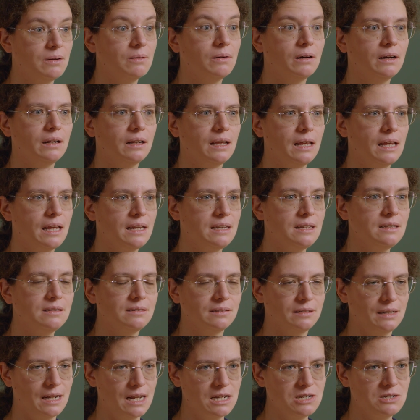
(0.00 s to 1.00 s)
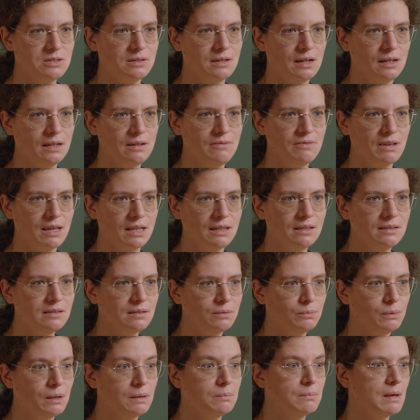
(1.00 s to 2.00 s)
an, an international
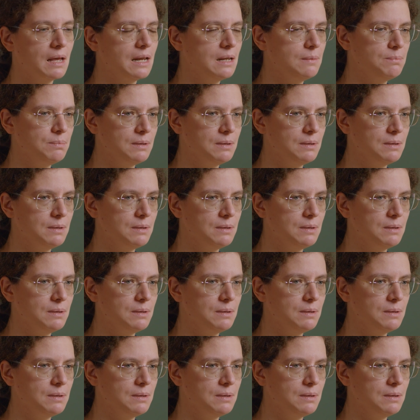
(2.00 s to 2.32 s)
event with many